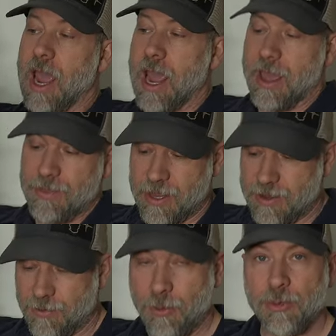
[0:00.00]
and
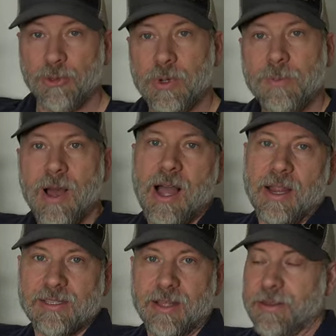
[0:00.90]
then the three
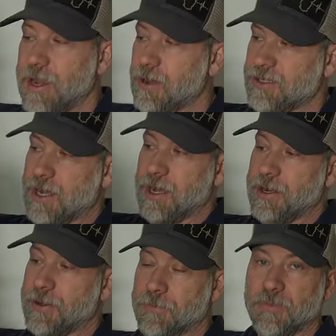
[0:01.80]
pockets on the
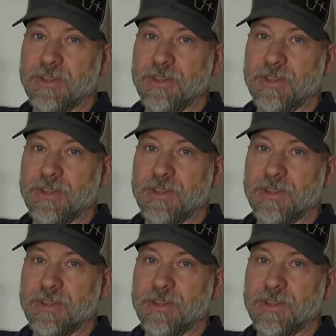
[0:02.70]
outside.